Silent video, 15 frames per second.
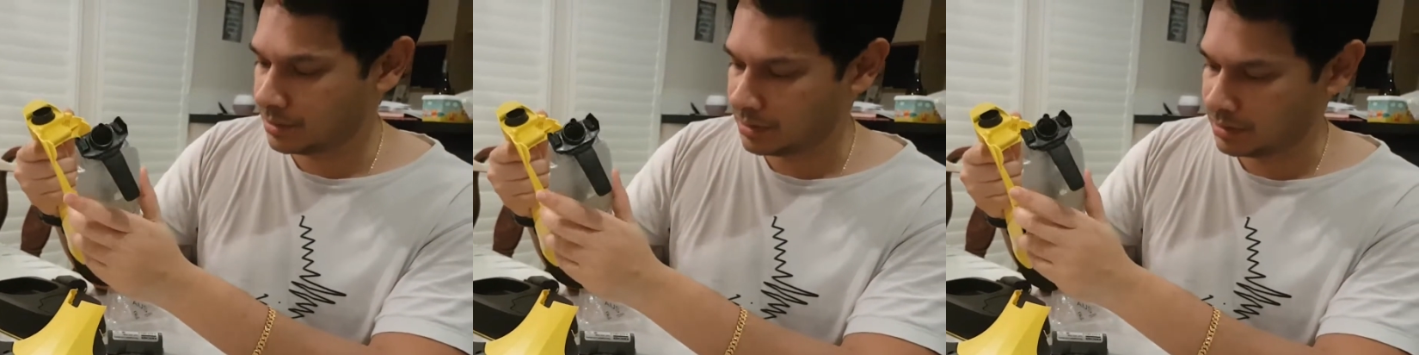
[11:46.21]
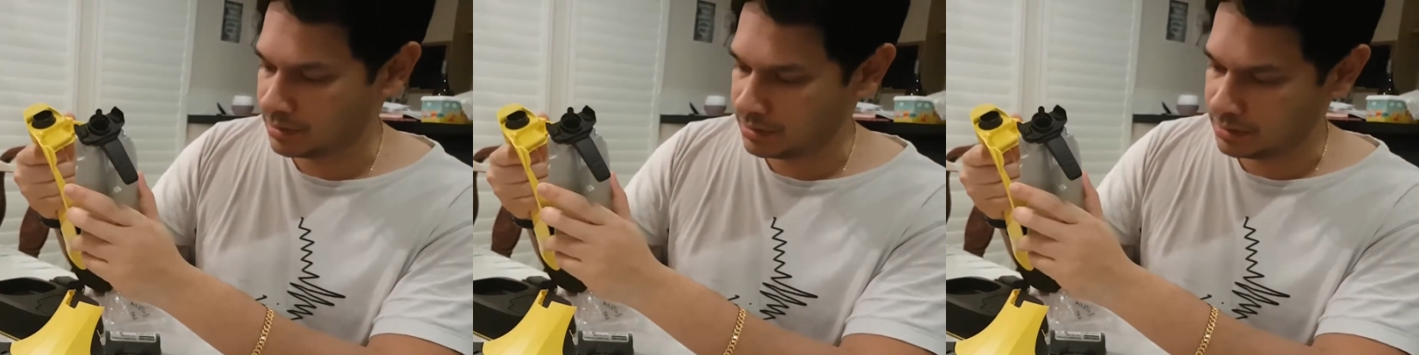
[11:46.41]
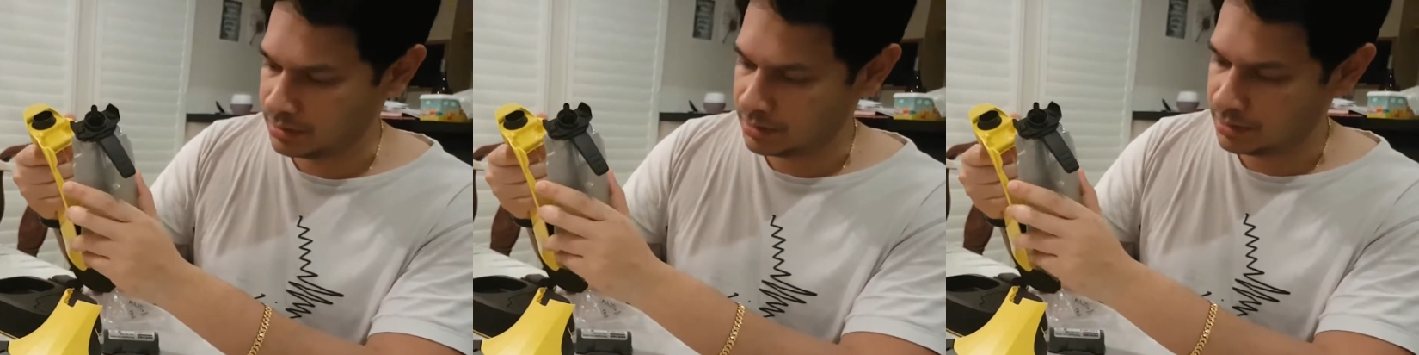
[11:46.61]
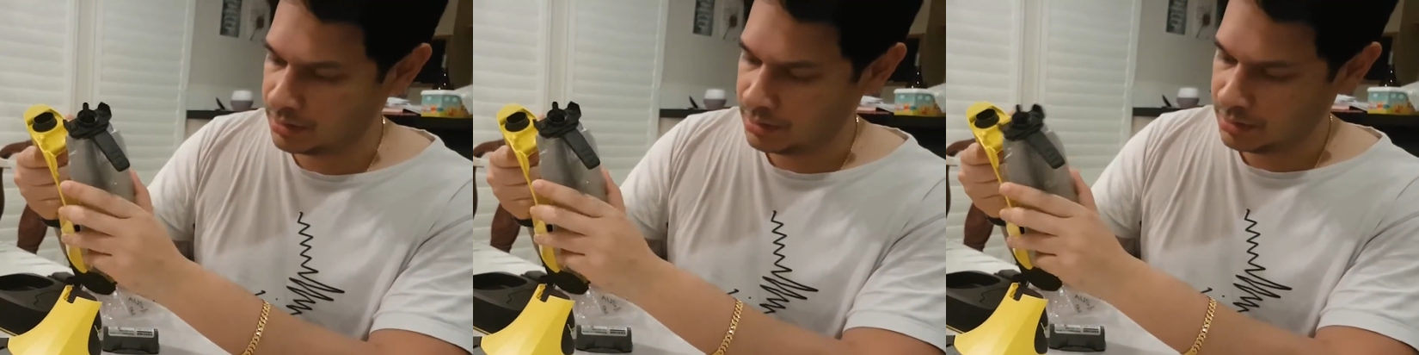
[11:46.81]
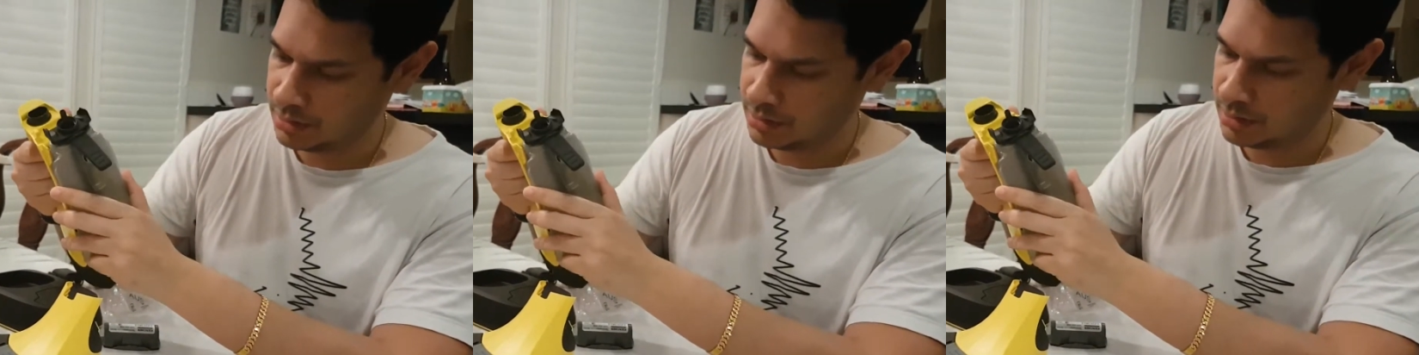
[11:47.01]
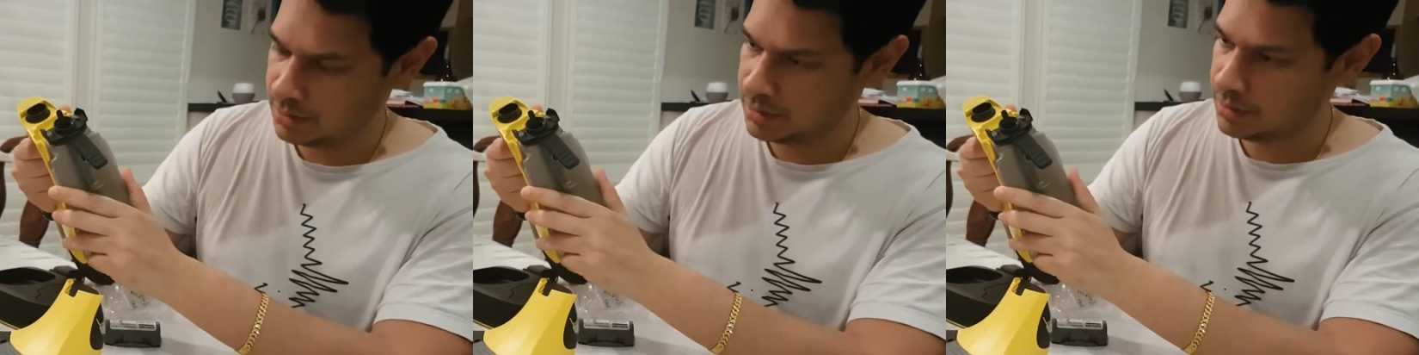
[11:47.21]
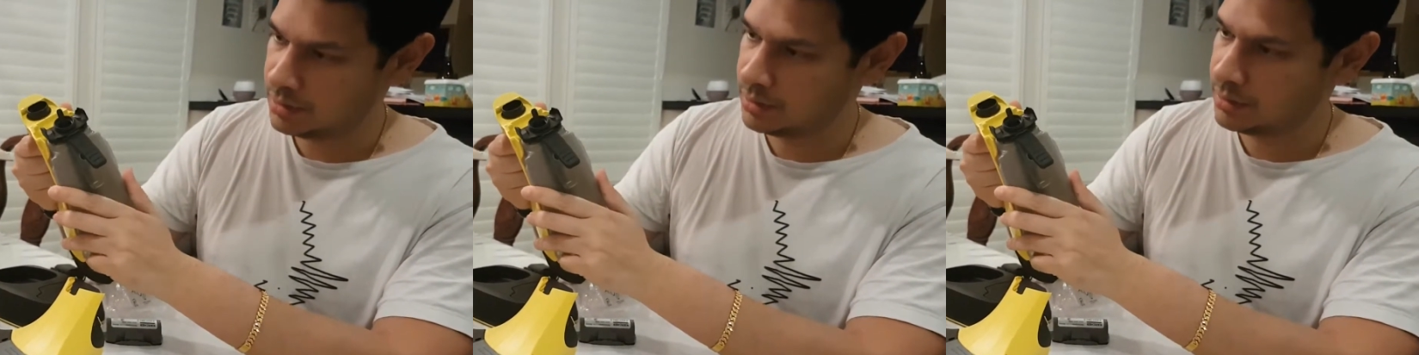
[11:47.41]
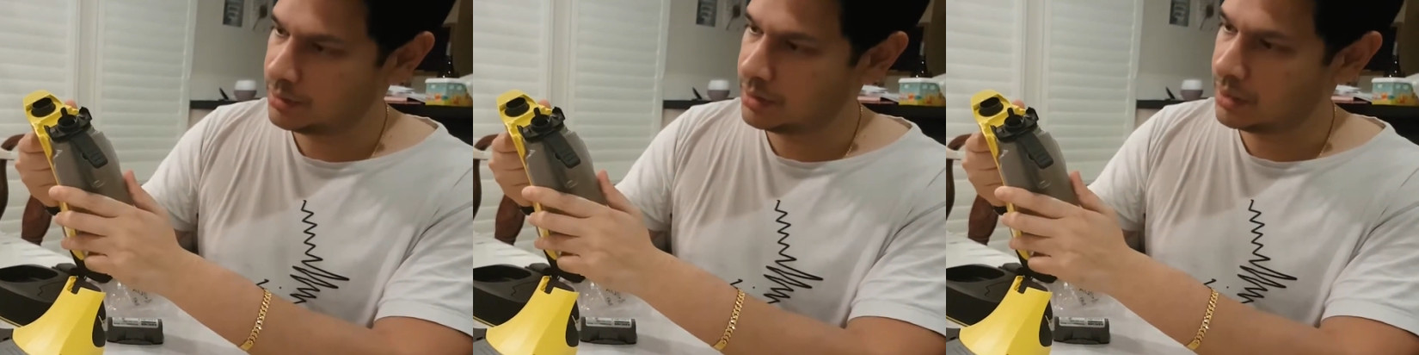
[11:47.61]
like
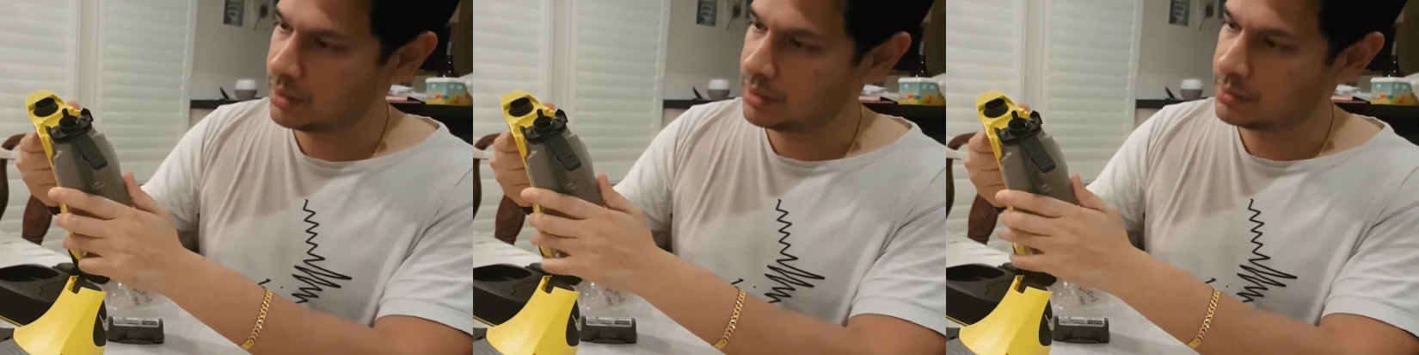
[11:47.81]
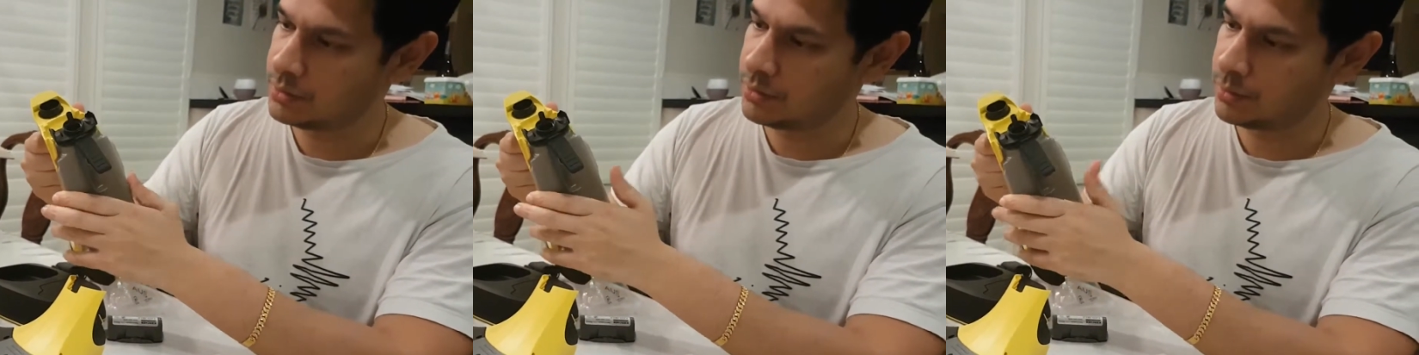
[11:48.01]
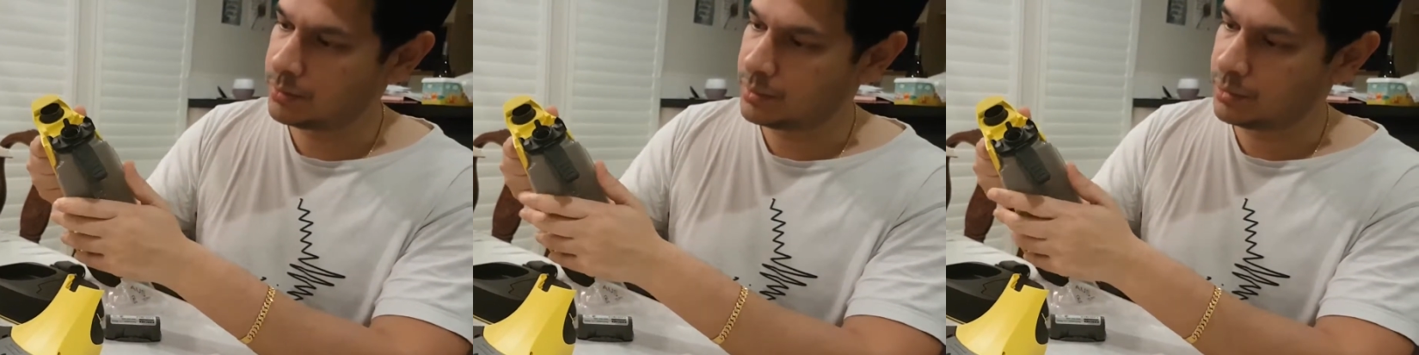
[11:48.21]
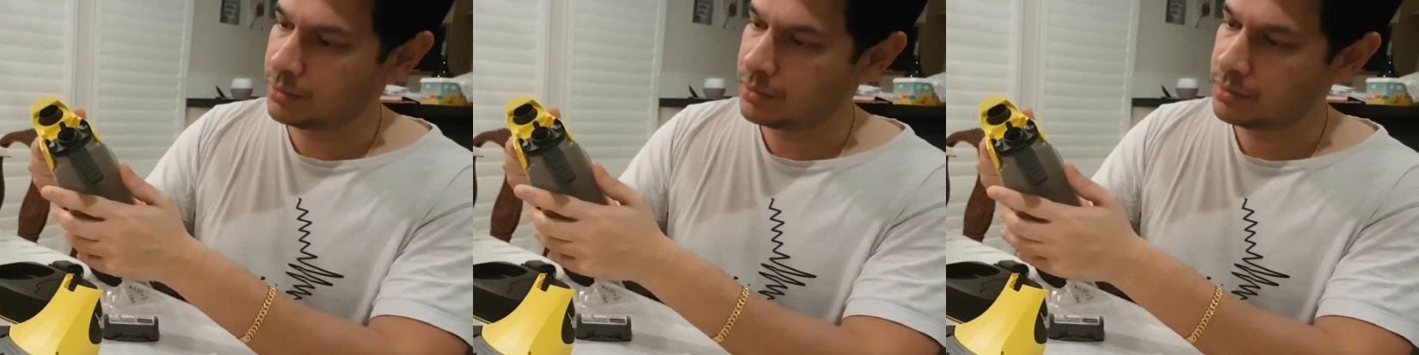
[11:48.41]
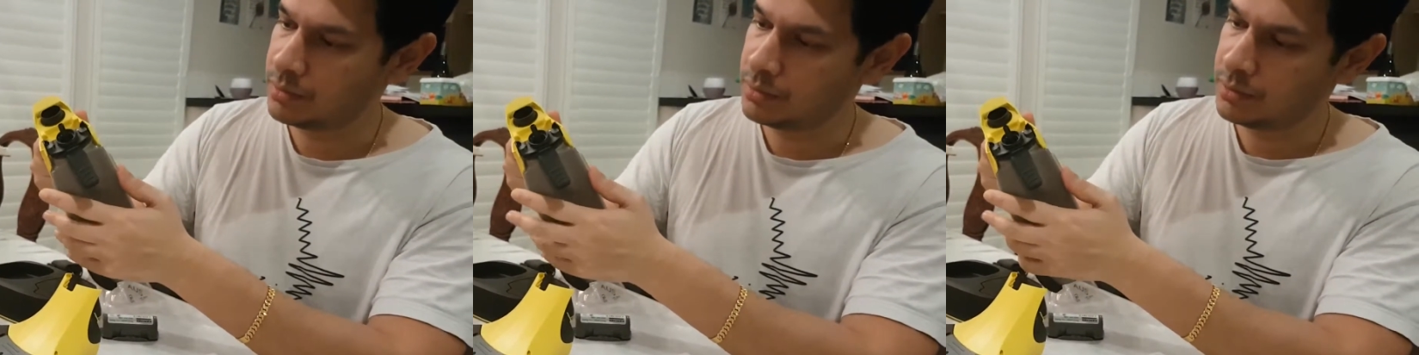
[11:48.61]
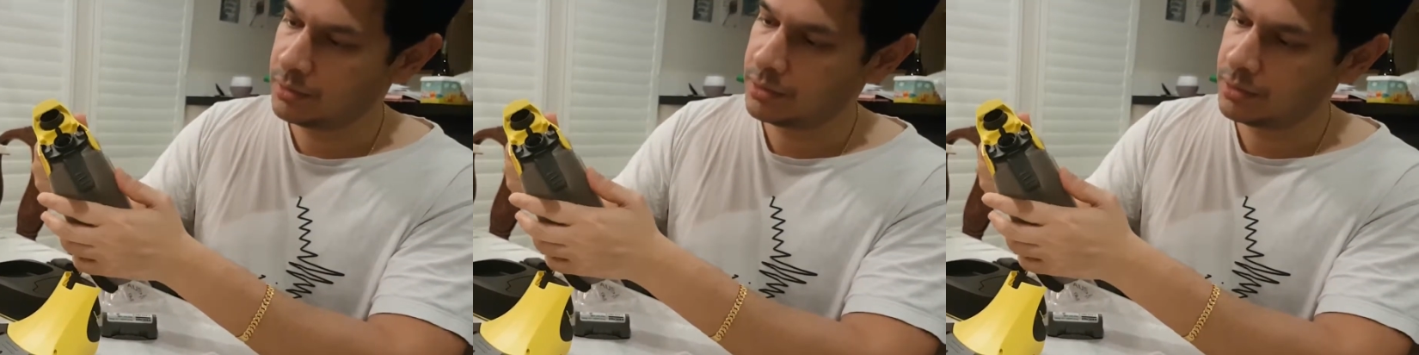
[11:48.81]
they don't belong.